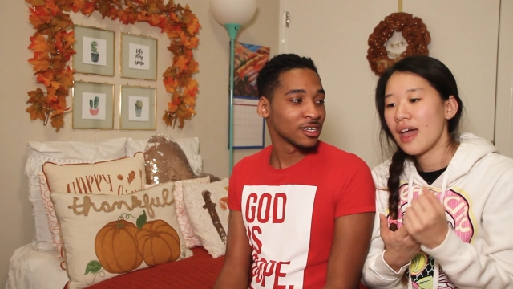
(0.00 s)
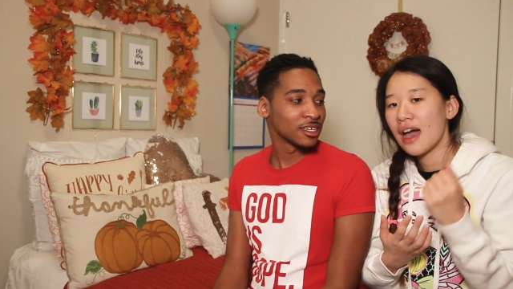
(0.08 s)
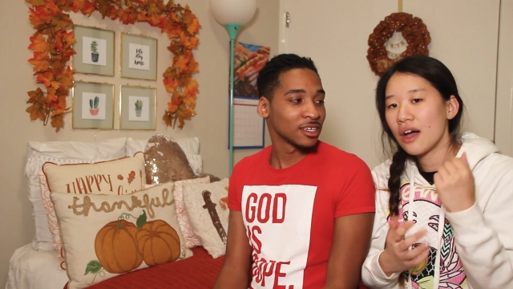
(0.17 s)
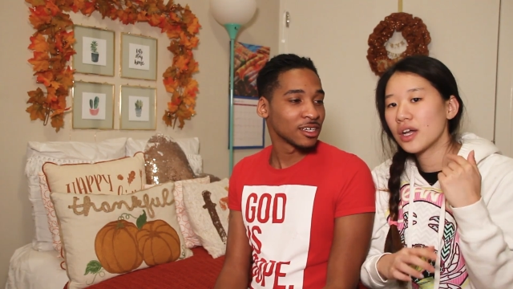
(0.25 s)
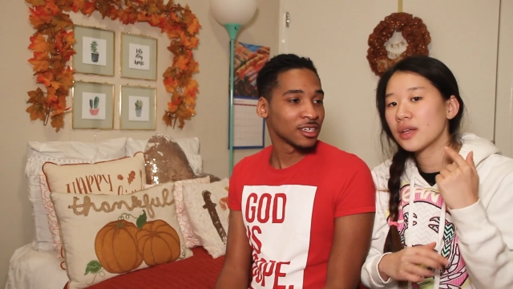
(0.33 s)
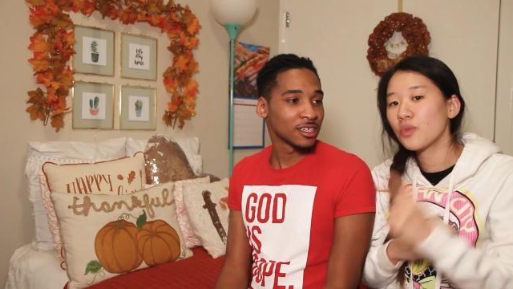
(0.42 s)

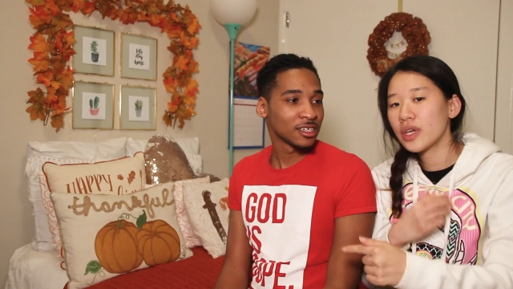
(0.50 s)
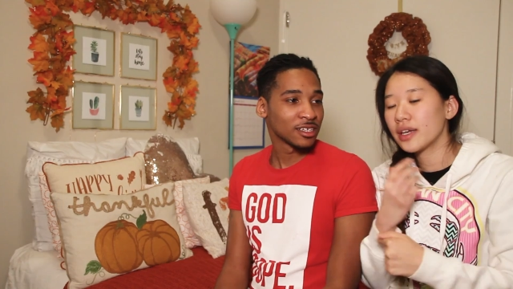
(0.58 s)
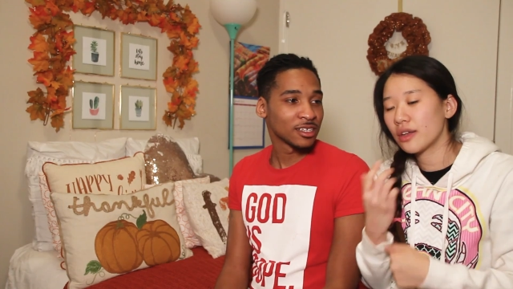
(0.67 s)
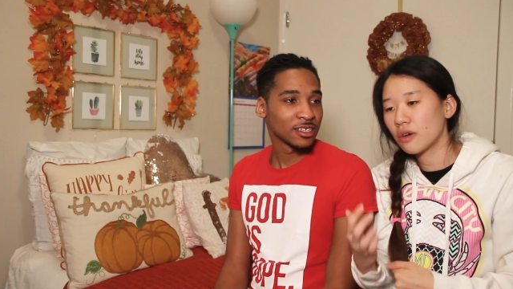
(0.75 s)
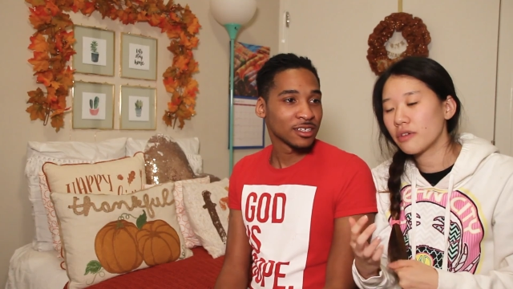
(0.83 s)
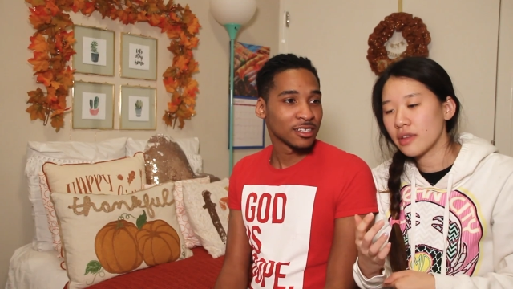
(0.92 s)
Speaker 1: How can we
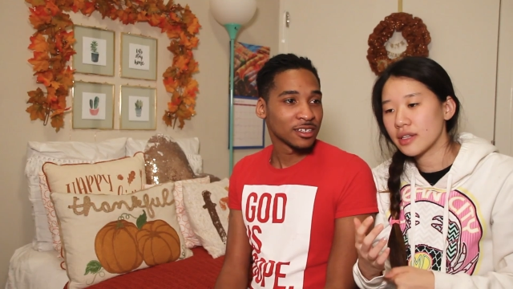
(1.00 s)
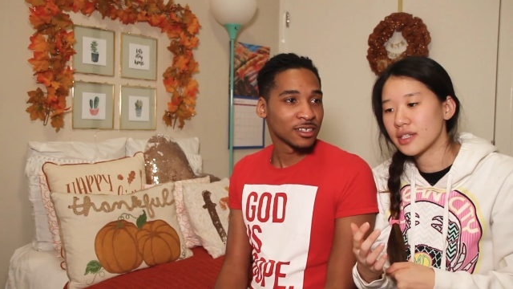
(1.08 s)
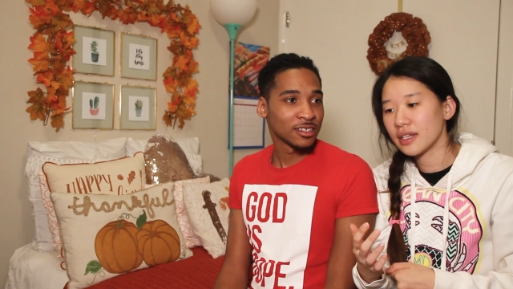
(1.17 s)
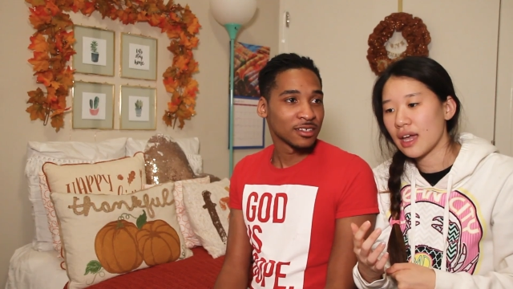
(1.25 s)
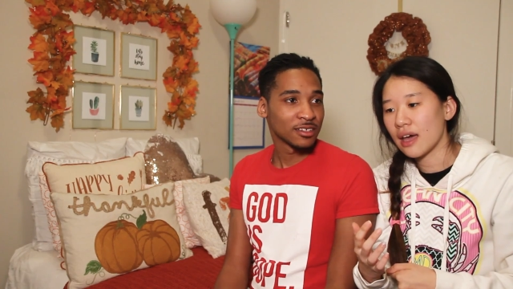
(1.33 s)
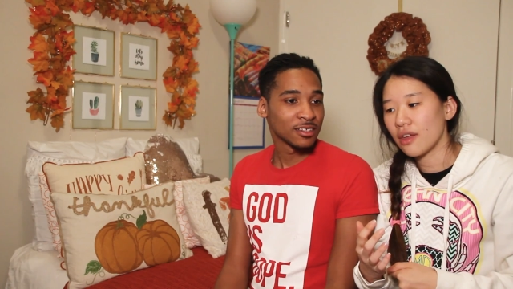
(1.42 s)
get over
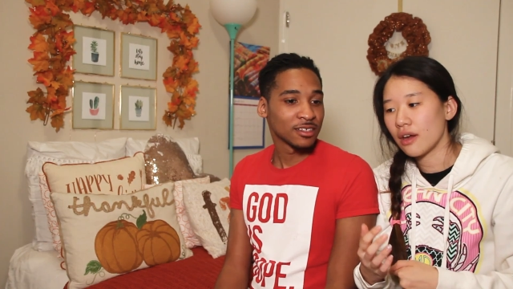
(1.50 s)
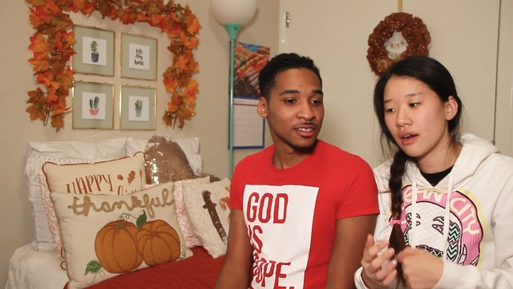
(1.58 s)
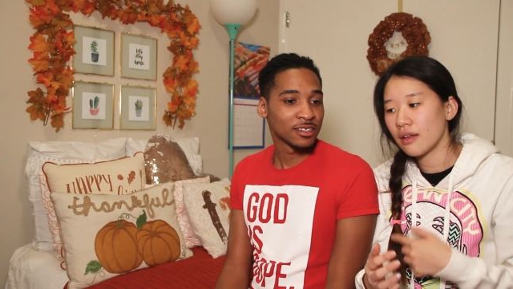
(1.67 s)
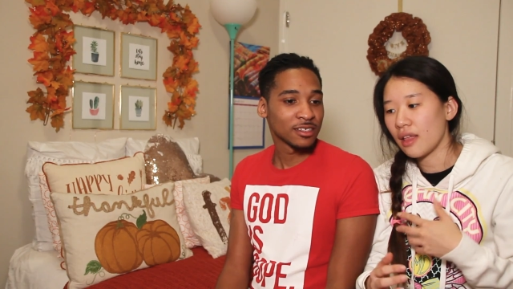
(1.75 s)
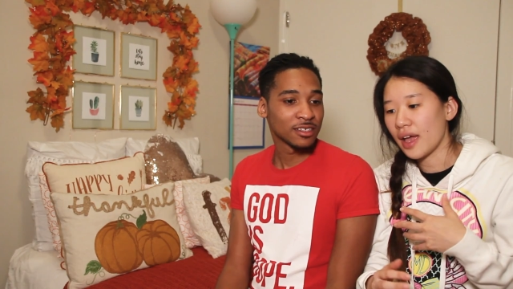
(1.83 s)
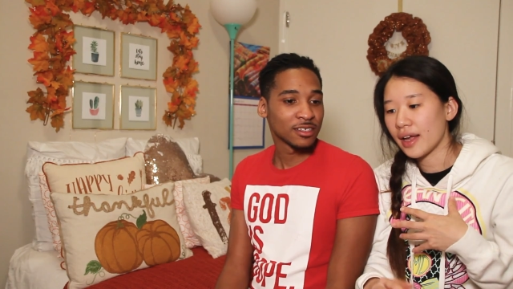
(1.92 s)
this
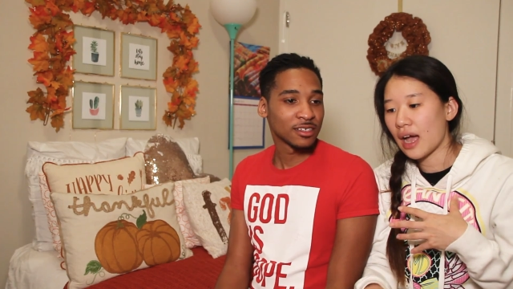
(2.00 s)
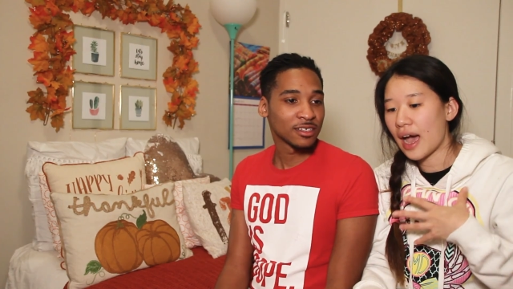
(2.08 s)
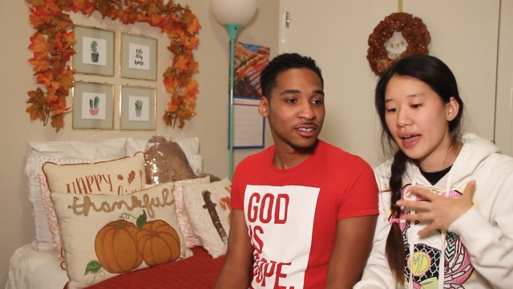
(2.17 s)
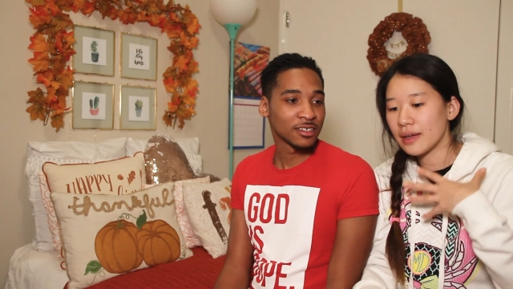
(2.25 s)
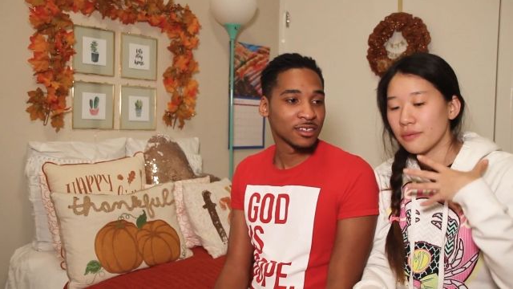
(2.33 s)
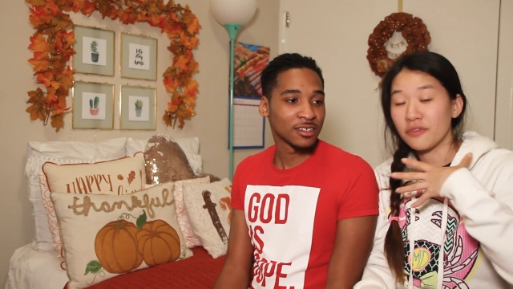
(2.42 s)
together? Like,
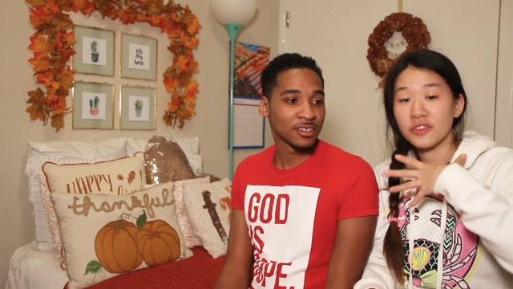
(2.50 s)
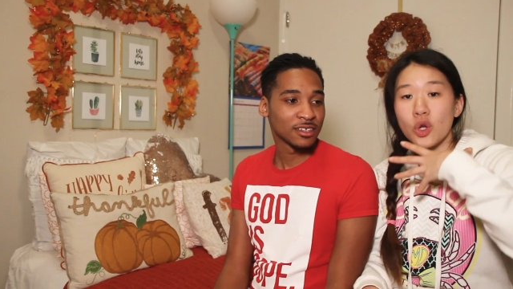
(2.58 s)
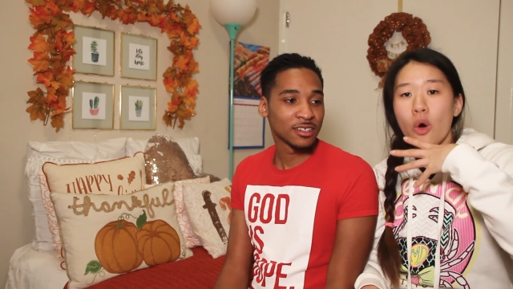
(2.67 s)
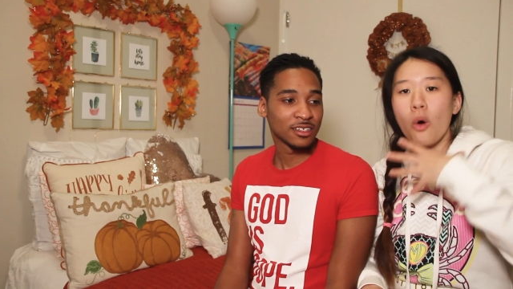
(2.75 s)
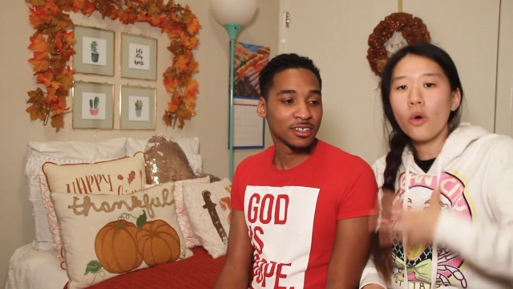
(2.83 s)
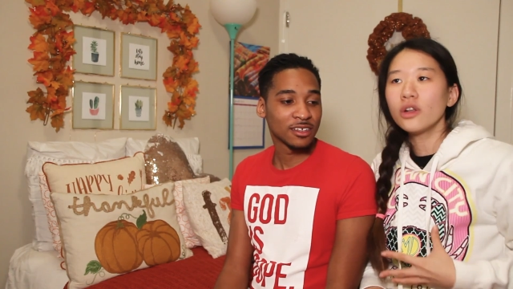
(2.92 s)
I am
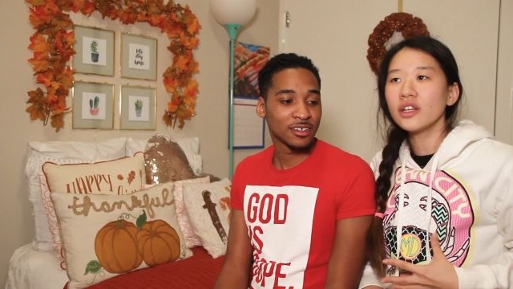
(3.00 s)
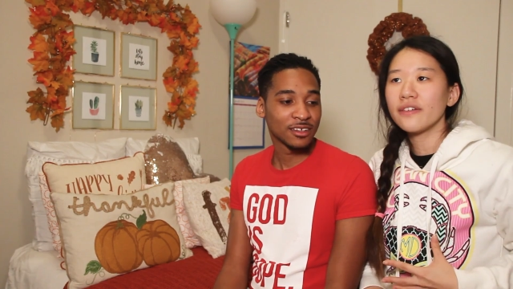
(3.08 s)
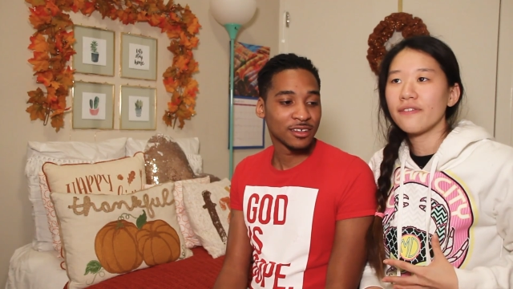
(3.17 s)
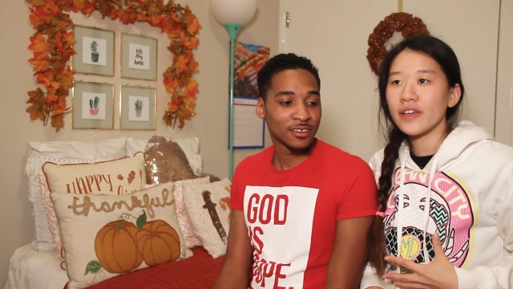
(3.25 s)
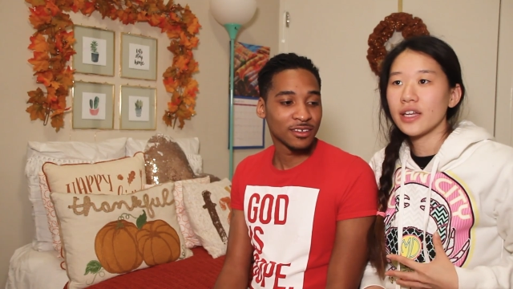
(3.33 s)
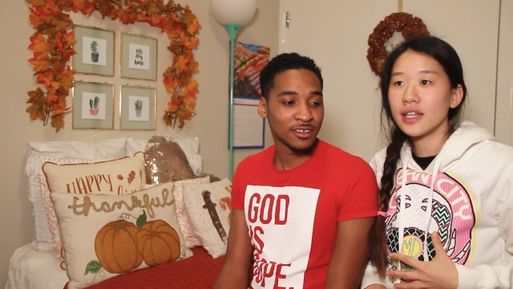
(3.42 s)
totally
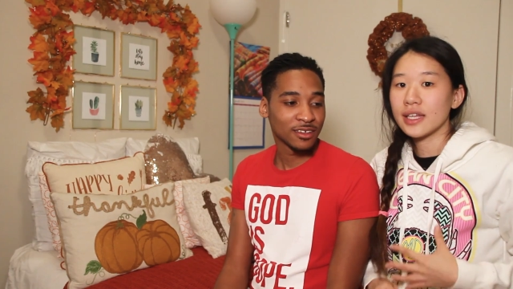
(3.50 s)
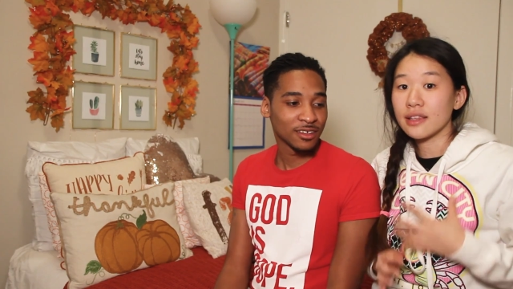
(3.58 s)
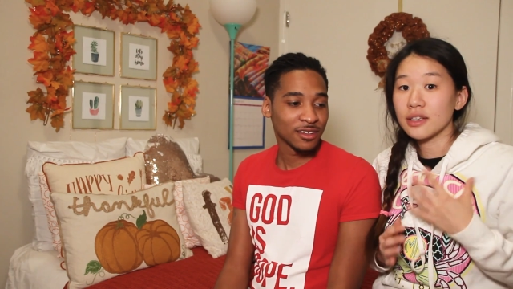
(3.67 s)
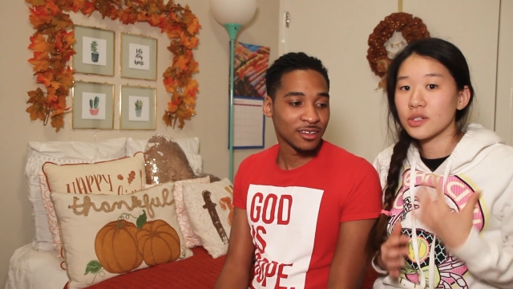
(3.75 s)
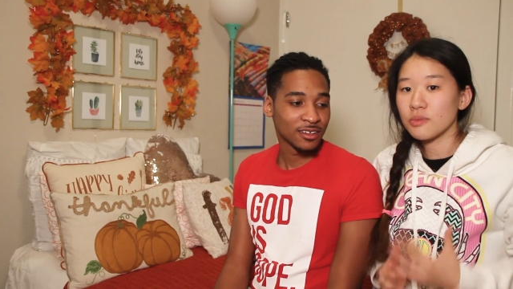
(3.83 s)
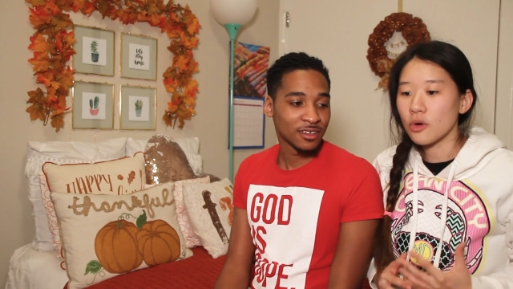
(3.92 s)
feeling
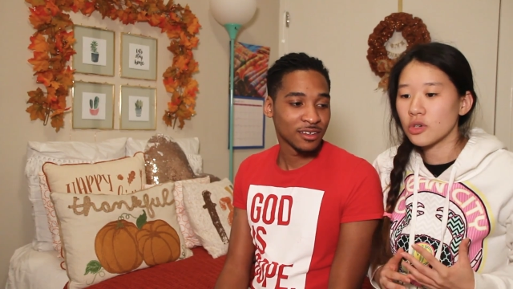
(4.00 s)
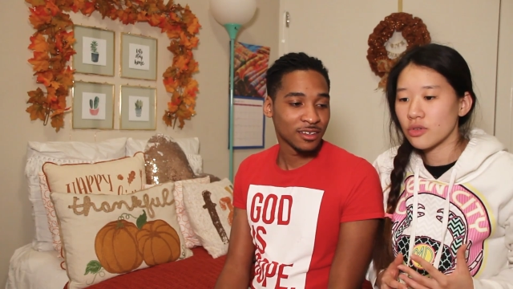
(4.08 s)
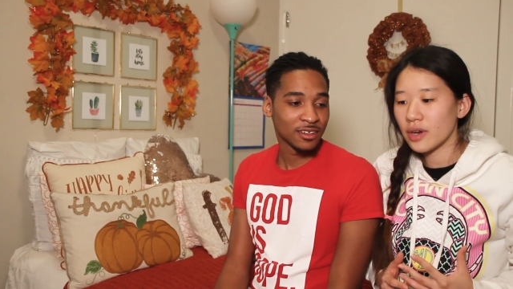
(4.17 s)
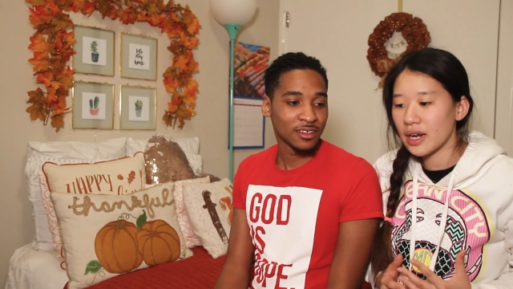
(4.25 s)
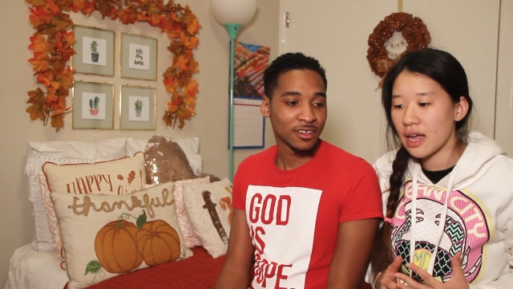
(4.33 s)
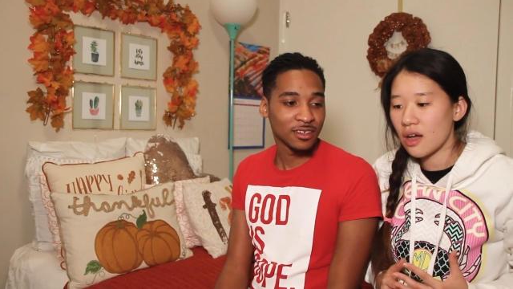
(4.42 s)
this
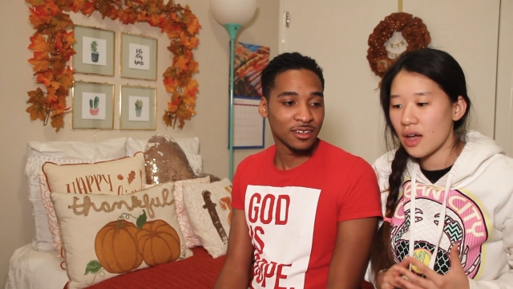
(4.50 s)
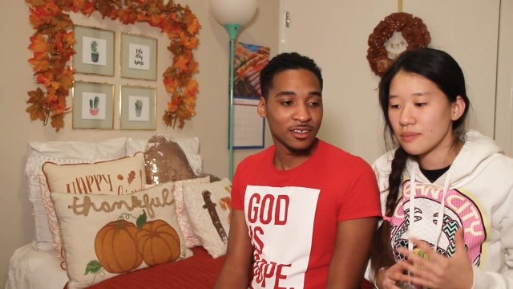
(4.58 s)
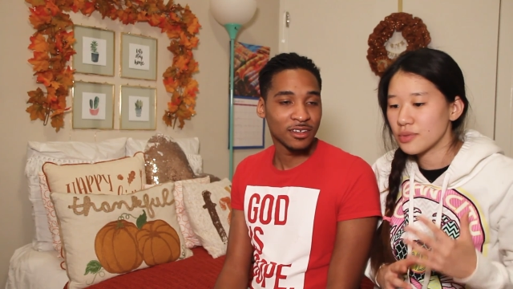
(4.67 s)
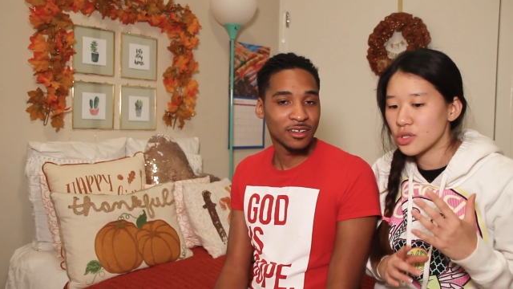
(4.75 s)
emotion right now.